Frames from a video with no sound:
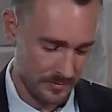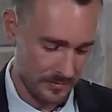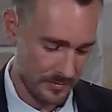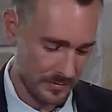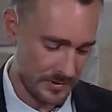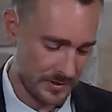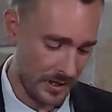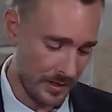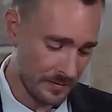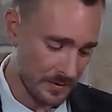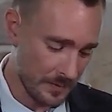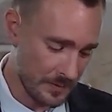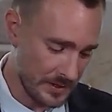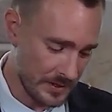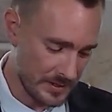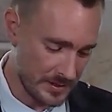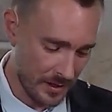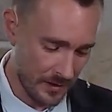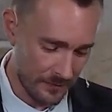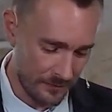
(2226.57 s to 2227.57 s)
It's time to be
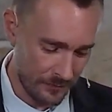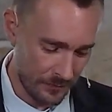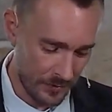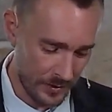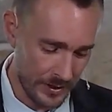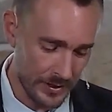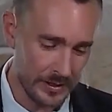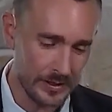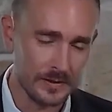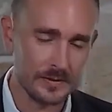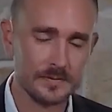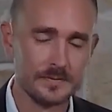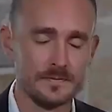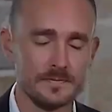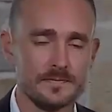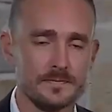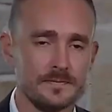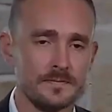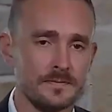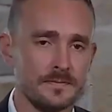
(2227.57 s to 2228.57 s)
set free.
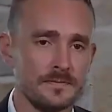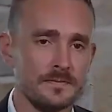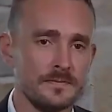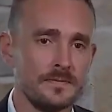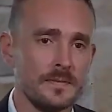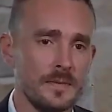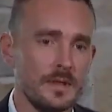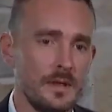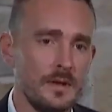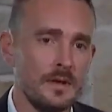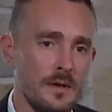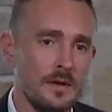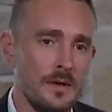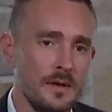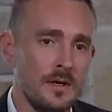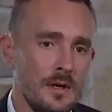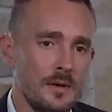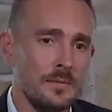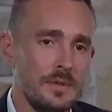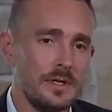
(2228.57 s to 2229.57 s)

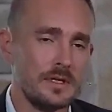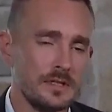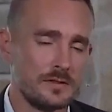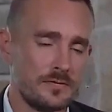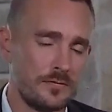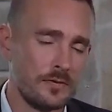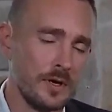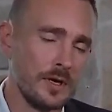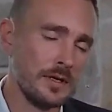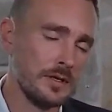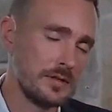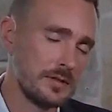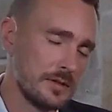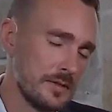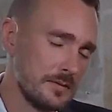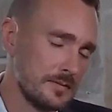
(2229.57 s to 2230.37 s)
Because, friend,